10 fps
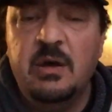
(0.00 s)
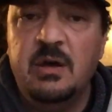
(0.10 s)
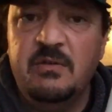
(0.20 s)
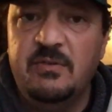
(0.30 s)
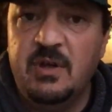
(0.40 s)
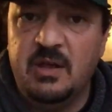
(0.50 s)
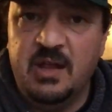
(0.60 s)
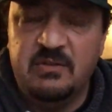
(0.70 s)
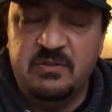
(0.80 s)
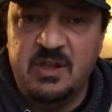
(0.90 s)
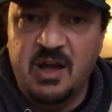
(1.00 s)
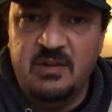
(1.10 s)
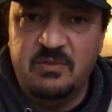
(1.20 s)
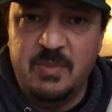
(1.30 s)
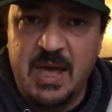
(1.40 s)
of Against the
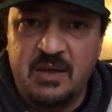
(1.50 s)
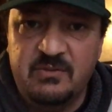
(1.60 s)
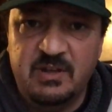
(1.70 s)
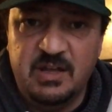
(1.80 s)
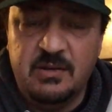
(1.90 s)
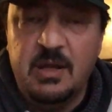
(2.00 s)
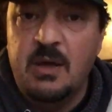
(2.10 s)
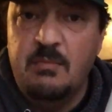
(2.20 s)
Odds magazine,